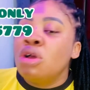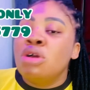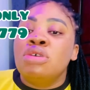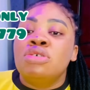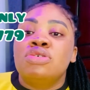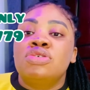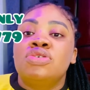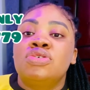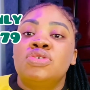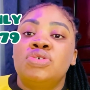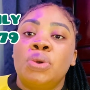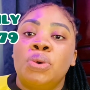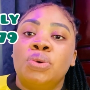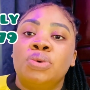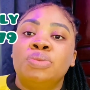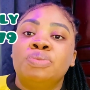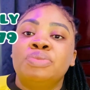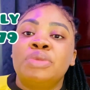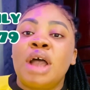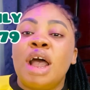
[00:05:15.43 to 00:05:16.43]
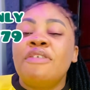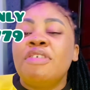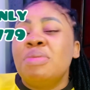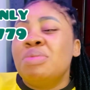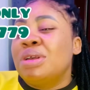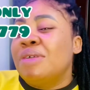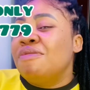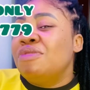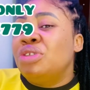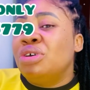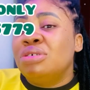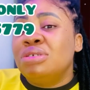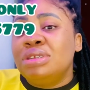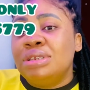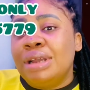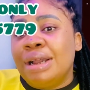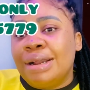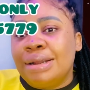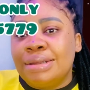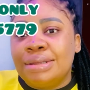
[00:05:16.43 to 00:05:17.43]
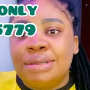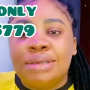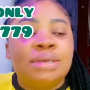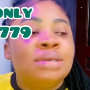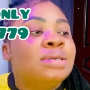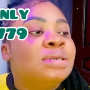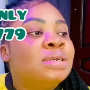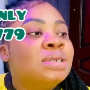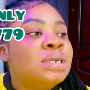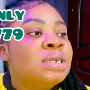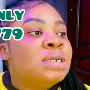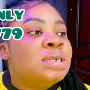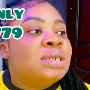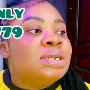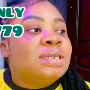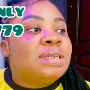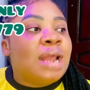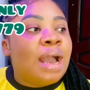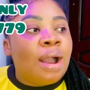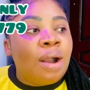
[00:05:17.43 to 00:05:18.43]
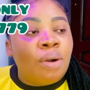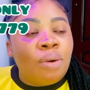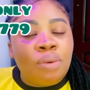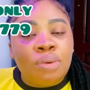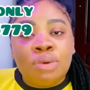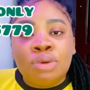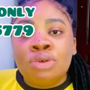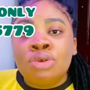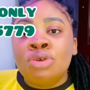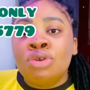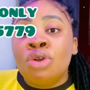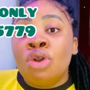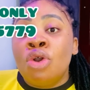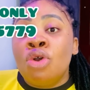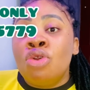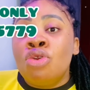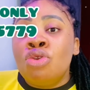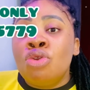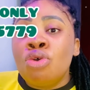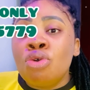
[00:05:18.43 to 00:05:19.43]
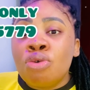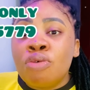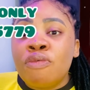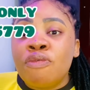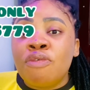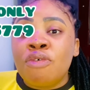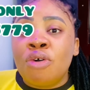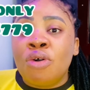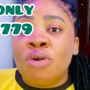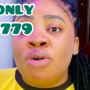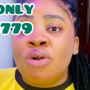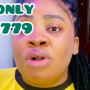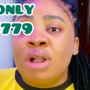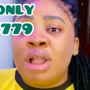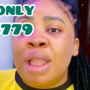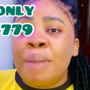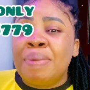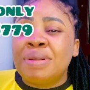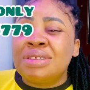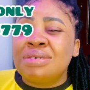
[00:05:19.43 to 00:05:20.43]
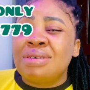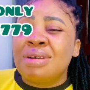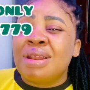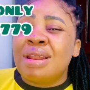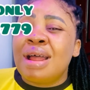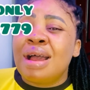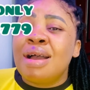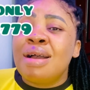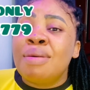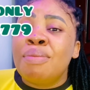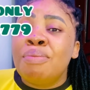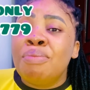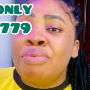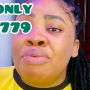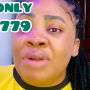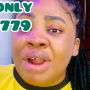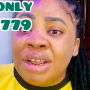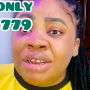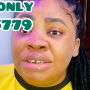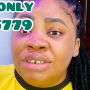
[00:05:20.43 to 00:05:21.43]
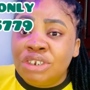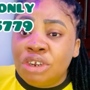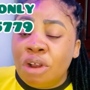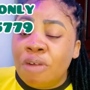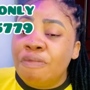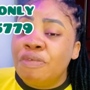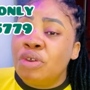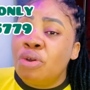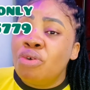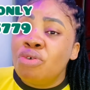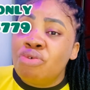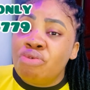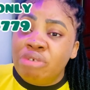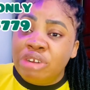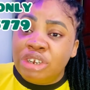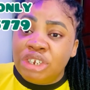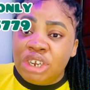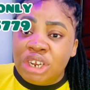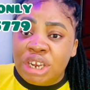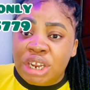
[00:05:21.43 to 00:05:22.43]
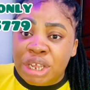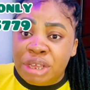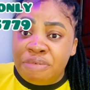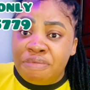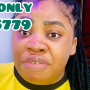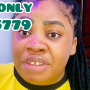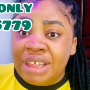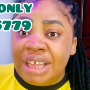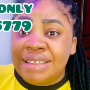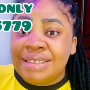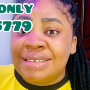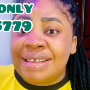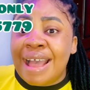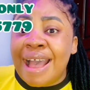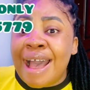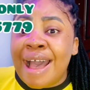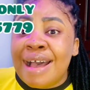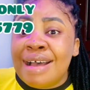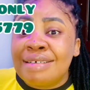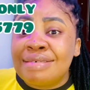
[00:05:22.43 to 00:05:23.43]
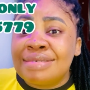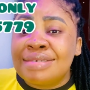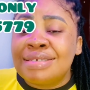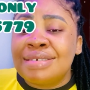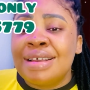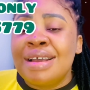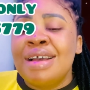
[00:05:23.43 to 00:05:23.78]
So after you have done that, now look for a particular branch of the ogrishi leaf that has